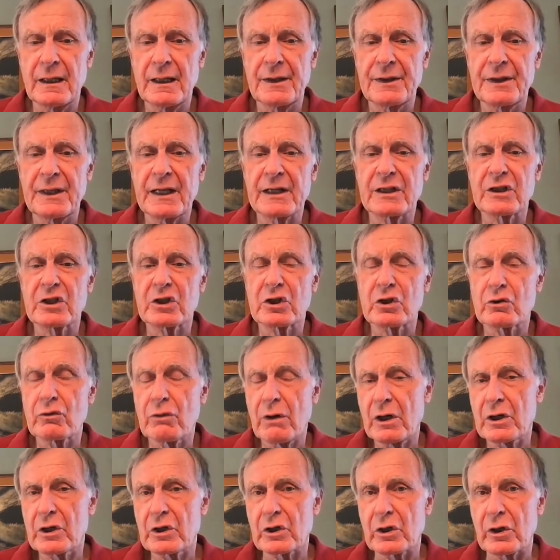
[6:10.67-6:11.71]
that
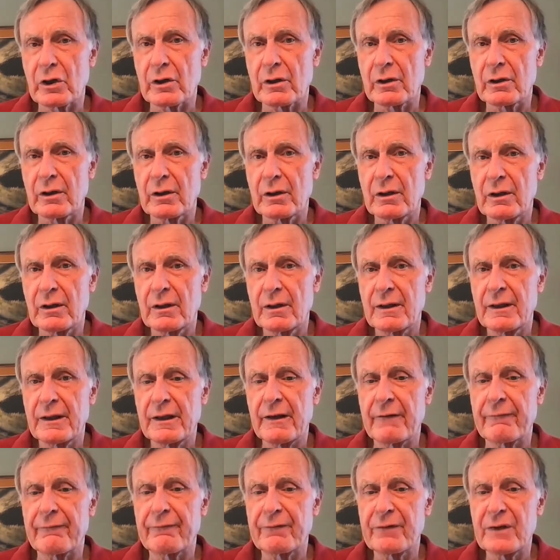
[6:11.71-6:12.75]
structure the
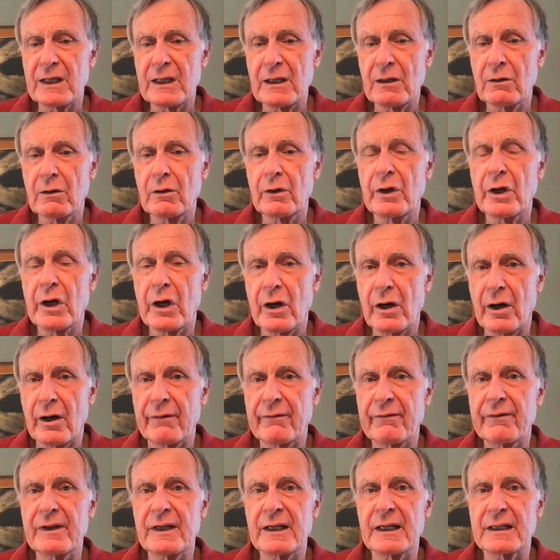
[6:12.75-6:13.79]
field
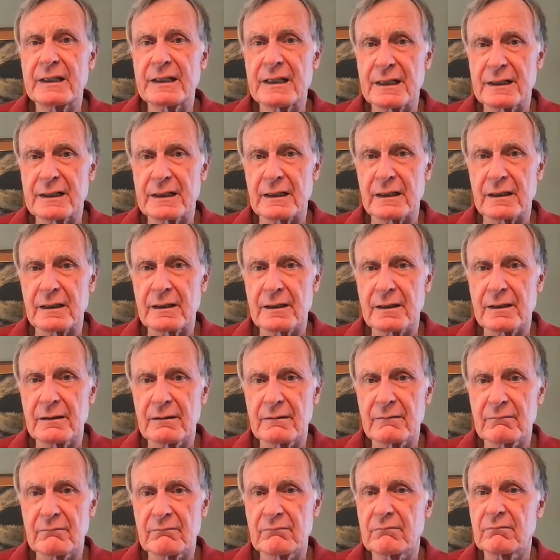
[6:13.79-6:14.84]
of existence,
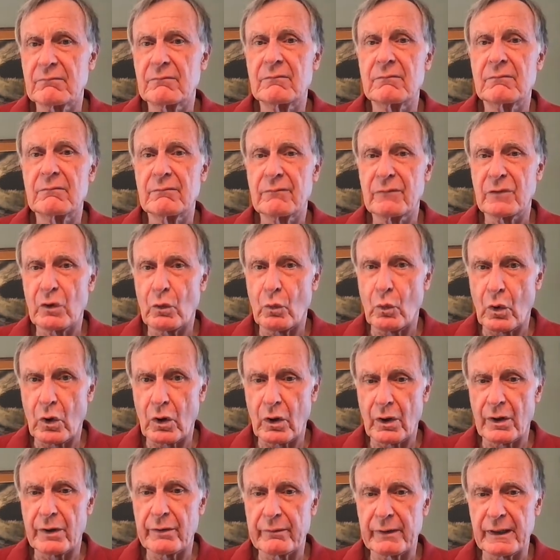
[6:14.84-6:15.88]
the
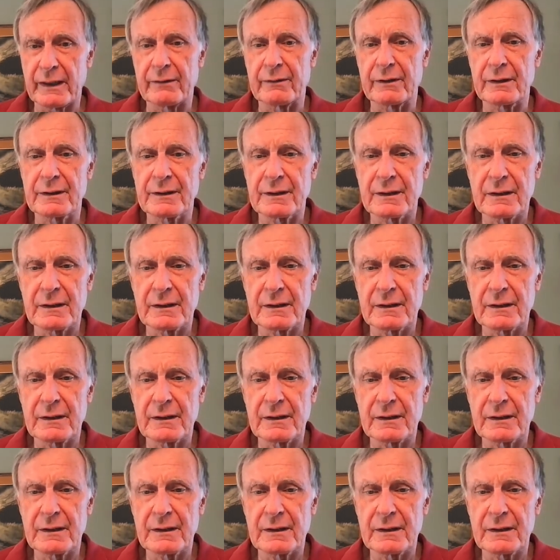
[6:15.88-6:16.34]
world around us.